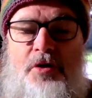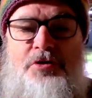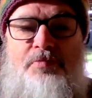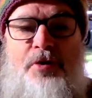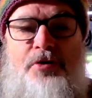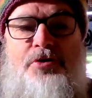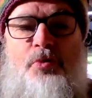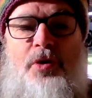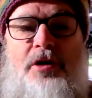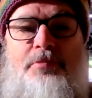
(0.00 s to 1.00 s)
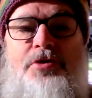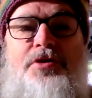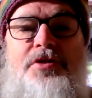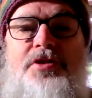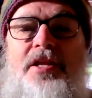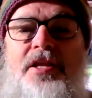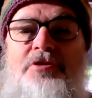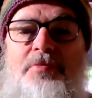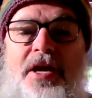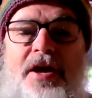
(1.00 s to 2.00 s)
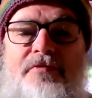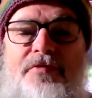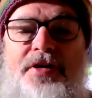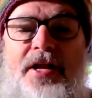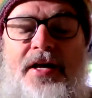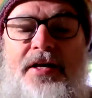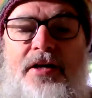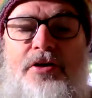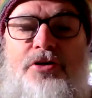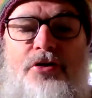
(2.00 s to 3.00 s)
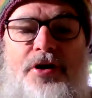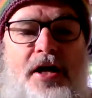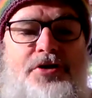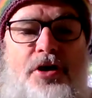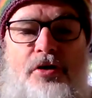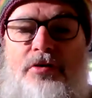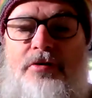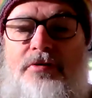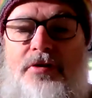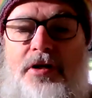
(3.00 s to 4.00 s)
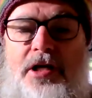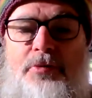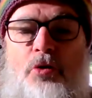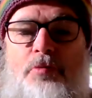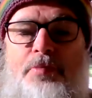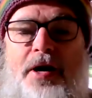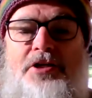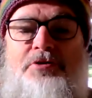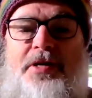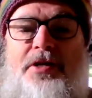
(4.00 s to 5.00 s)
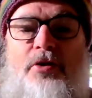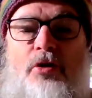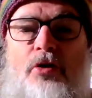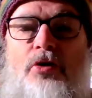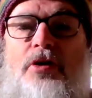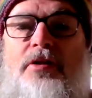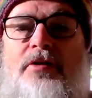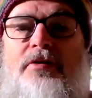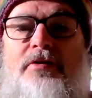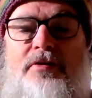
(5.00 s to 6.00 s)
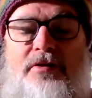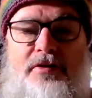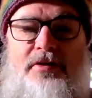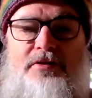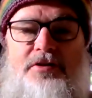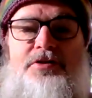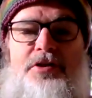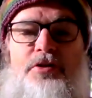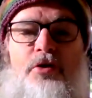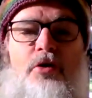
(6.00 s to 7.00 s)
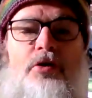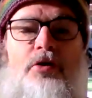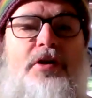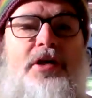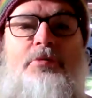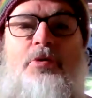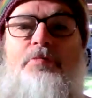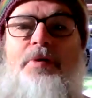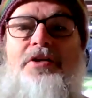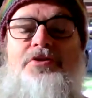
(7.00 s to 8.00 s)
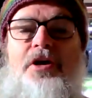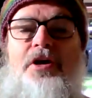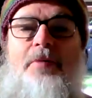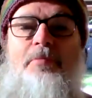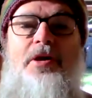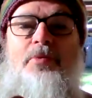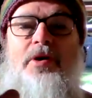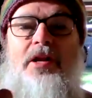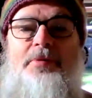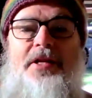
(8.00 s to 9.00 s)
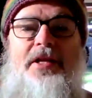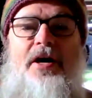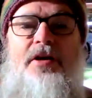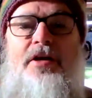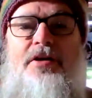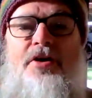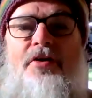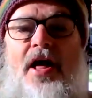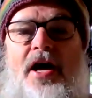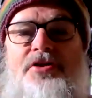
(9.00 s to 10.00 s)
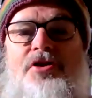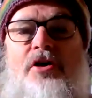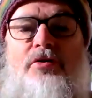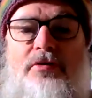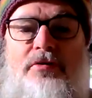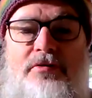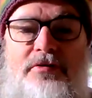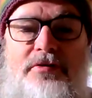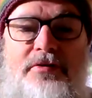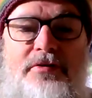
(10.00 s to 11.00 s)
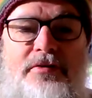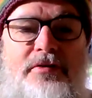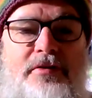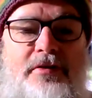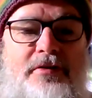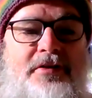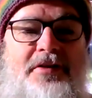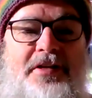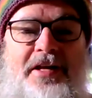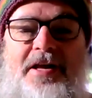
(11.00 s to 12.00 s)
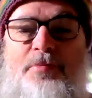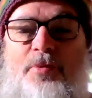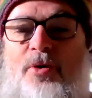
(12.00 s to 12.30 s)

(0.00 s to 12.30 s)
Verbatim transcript: My sponsor, Willem, used to say that to me every day. You're an arsehole. He'd walk past me in the hall, just in the hall. He'd walk past and I go, morning, Willem. And he'd go, you're an arsehole. And he'd keep